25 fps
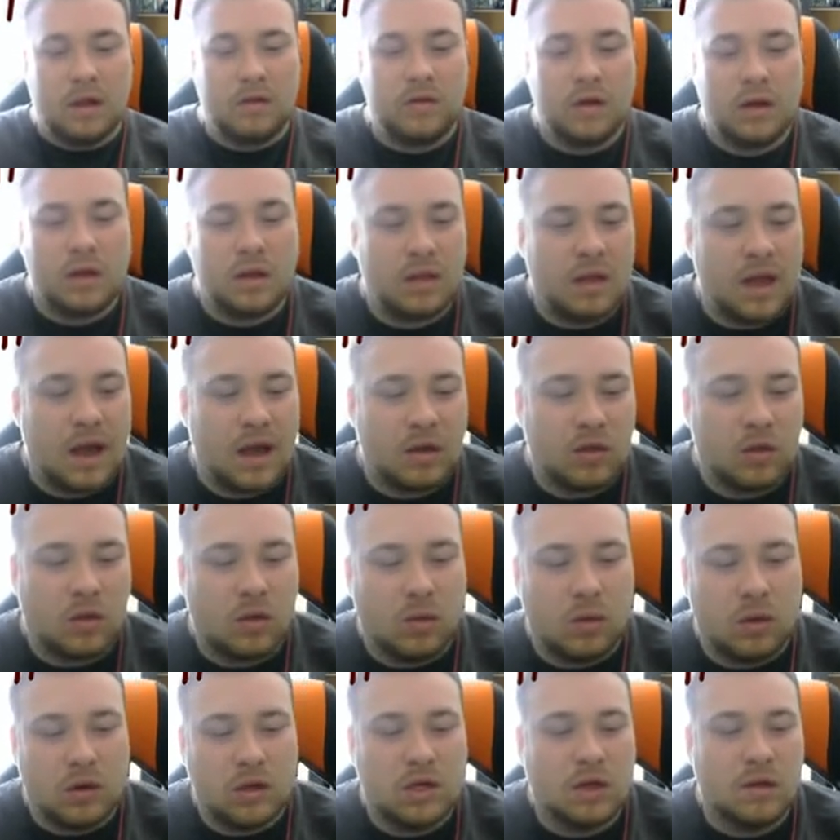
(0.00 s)
electric attacks
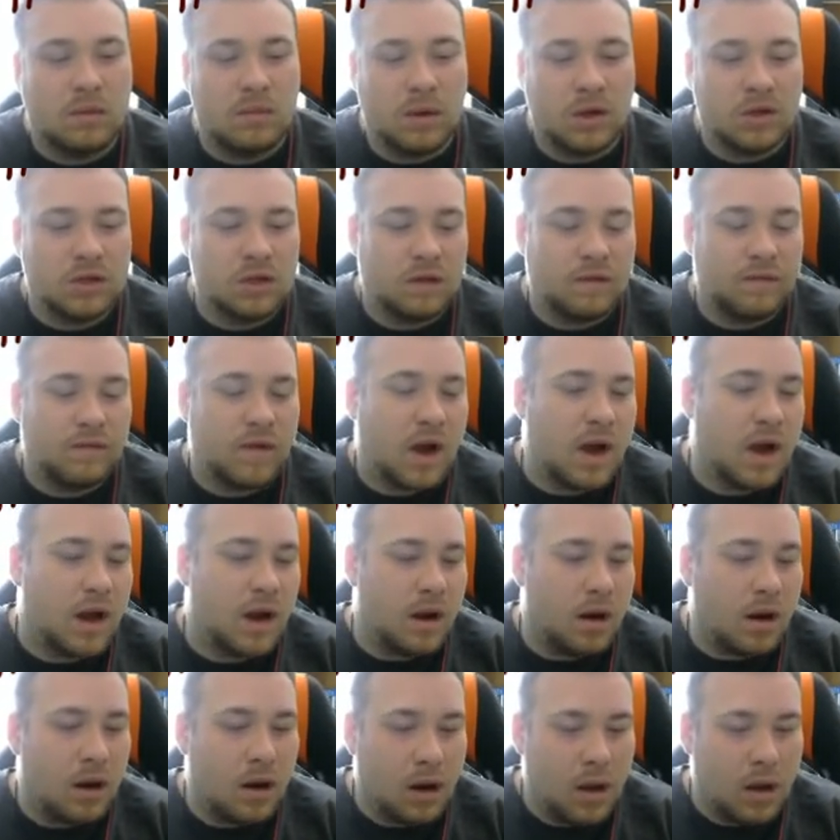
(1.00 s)
scorch as much as
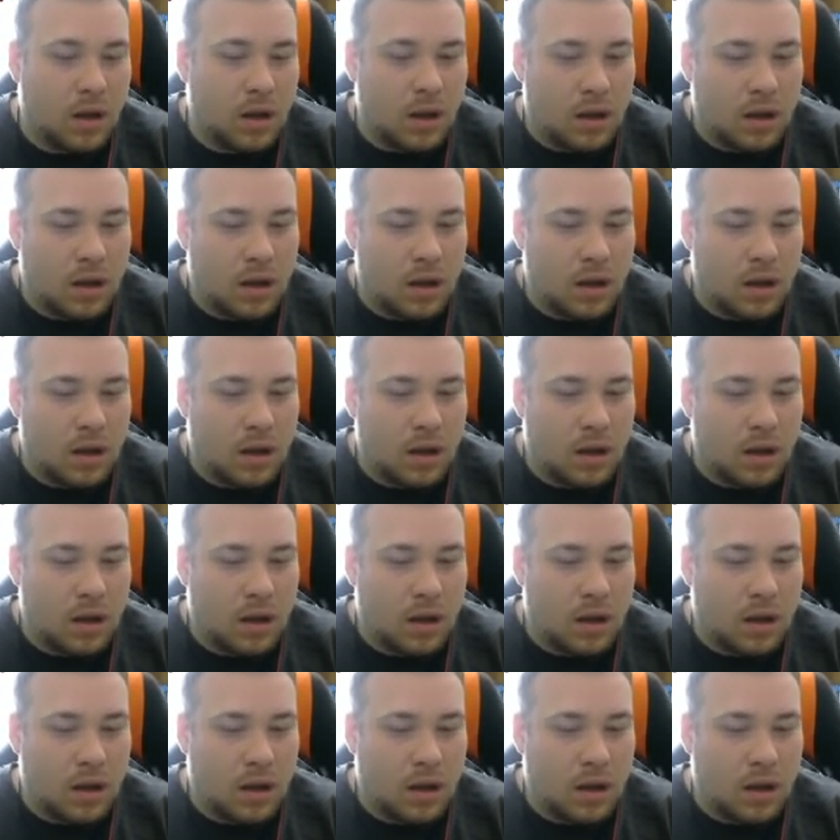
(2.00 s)
fire.